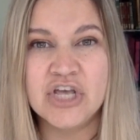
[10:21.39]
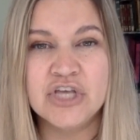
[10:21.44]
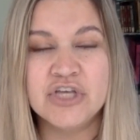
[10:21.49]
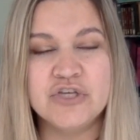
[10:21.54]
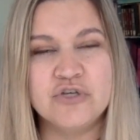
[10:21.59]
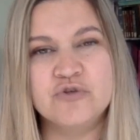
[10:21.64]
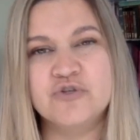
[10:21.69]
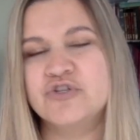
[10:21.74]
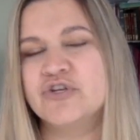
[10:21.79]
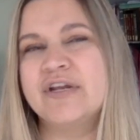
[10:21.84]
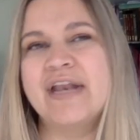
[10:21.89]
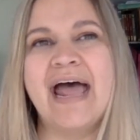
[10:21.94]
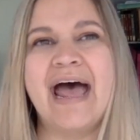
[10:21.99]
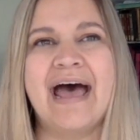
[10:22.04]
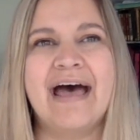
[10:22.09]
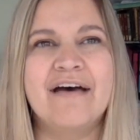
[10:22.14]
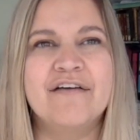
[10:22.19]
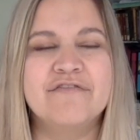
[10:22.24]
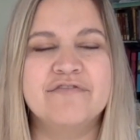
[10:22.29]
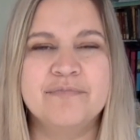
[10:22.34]
You should
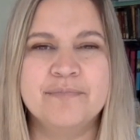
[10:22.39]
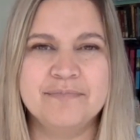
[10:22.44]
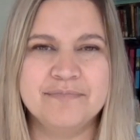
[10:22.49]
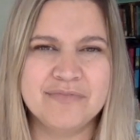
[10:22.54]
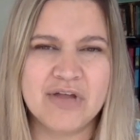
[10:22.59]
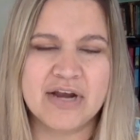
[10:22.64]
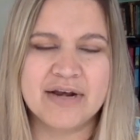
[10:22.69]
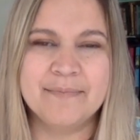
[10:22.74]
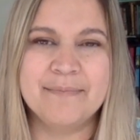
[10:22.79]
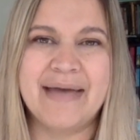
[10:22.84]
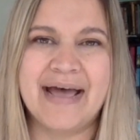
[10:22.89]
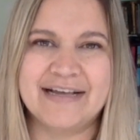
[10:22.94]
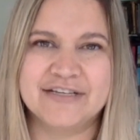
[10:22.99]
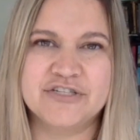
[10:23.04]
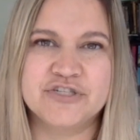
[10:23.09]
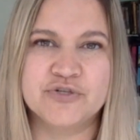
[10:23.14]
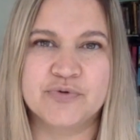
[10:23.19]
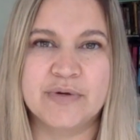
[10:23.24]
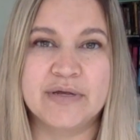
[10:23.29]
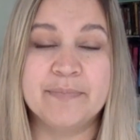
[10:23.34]
have not a
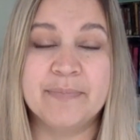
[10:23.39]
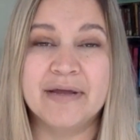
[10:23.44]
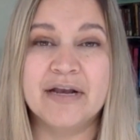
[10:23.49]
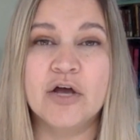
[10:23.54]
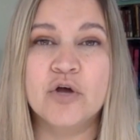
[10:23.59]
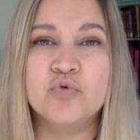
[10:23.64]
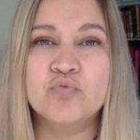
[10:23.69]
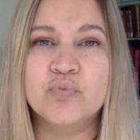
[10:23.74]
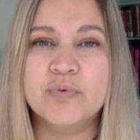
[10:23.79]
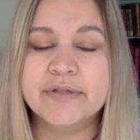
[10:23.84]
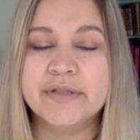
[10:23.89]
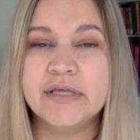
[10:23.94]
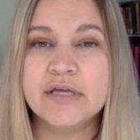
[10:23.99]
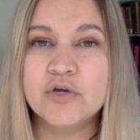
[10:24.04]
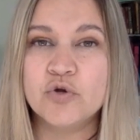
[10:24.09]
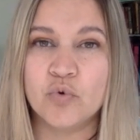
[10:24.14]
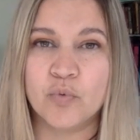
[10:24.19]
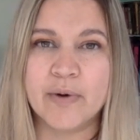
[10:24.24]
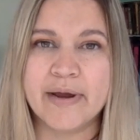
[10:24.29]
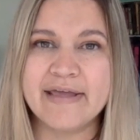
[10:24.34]
mastery, but a really
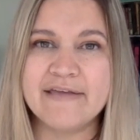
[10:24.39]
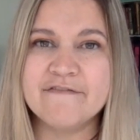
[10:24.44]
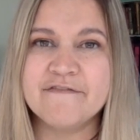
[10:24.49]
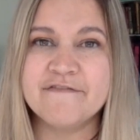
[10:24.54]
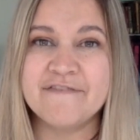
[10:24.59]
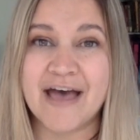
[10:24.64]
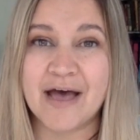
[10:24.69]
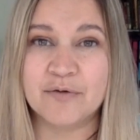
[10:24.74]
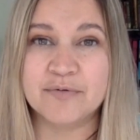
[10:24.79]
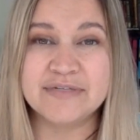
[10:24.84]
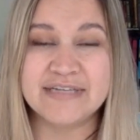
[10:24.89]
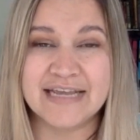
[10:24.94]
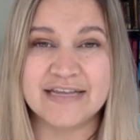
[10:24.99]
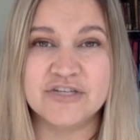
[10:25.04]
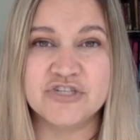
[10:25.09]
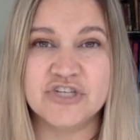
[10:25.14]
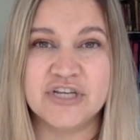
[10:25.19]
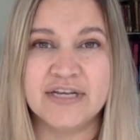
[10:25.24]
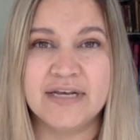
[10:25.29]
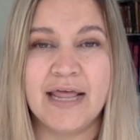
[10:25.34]
great
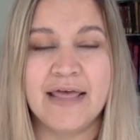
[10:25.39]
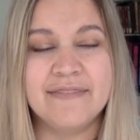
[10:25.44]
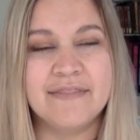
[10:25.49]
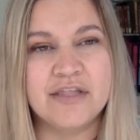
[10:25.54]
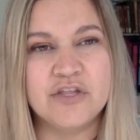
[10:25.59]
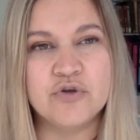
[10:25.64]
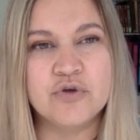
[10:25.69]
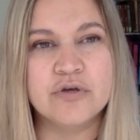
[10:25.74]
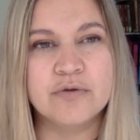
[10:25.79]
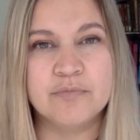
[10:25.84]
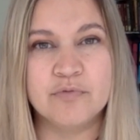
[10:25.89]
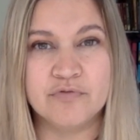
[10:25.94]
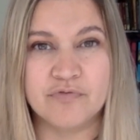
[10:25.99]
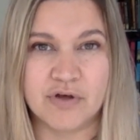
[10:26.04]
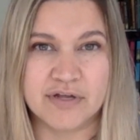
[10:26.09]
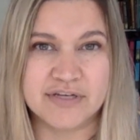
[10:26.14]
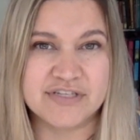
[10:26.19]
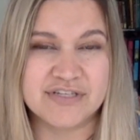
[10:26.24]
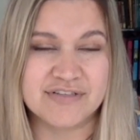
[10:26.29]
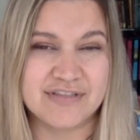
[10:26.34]
foundation, and then you can move
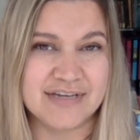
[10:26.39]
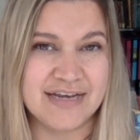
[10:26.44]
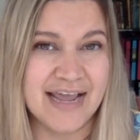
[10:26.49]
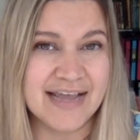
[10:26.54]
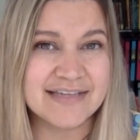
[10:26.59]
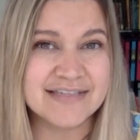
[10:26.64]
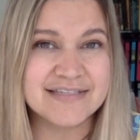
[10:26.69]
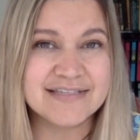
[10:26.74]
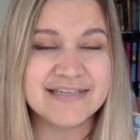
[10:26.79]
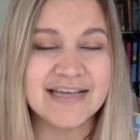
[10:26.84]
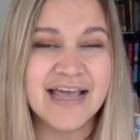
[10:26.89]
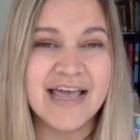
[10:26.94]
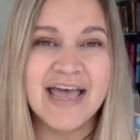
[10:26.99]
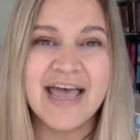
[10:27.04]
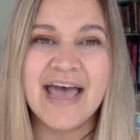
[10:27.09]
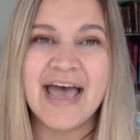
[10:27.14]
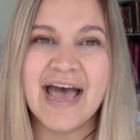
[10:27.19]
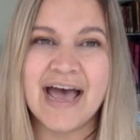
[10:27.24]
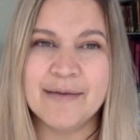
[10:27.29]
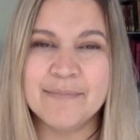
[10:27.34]
on to the next
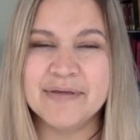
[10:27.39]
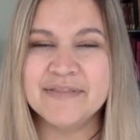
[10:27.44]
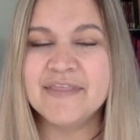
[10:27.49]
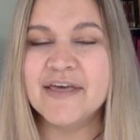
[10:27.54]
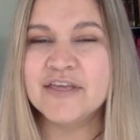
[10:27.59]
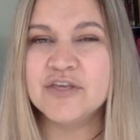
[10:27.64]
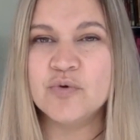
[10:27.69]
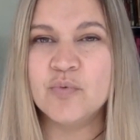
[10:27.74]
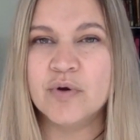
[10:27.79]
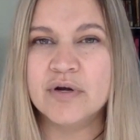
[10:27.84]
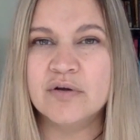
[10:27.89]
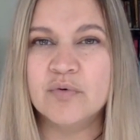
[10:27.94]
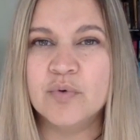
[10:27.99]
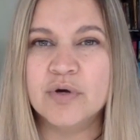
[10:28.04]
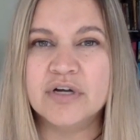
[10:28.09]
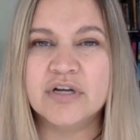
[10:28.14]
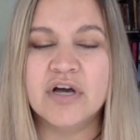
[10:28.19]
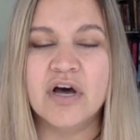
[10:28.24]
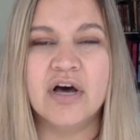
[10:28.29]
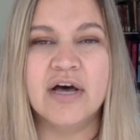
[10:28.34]
habit that you want to
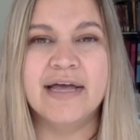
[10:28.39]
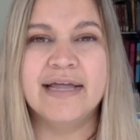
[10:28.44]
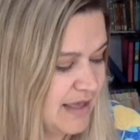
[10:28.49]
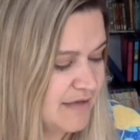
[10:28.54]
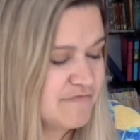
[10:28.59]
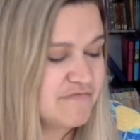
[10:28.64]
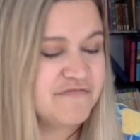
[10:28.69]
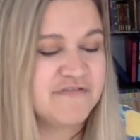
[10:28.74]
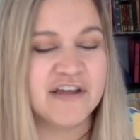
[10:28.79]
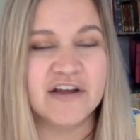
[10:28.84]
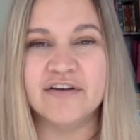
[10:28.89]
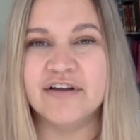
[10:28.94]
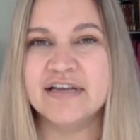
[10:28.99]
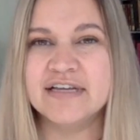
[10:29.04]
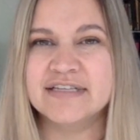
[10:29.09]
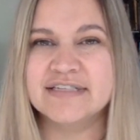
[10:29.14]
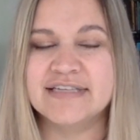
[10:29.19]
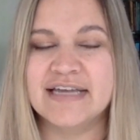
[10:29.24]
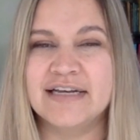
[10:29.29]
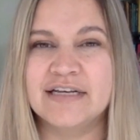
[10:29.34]
work on. I'm very
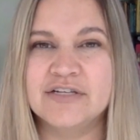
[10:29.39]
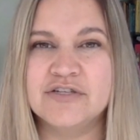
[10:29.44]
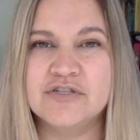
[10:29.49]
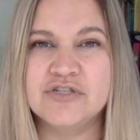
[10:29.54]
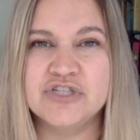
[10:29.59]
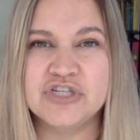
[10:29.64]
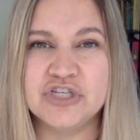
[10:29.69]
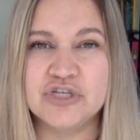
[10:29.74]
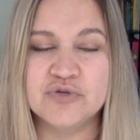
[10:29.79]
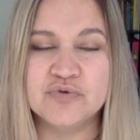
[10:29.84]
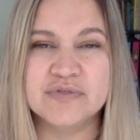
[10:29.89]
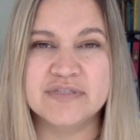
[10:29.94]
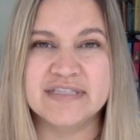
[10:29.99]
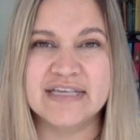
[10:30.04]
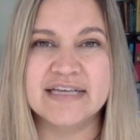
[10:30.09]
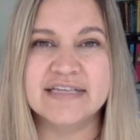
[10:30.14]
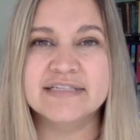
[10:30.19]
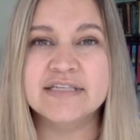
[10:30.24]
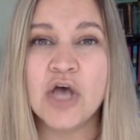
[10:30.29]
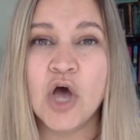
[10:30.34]
excited to use
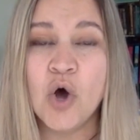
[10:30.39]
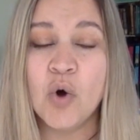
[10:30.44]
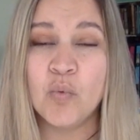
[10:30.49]
this.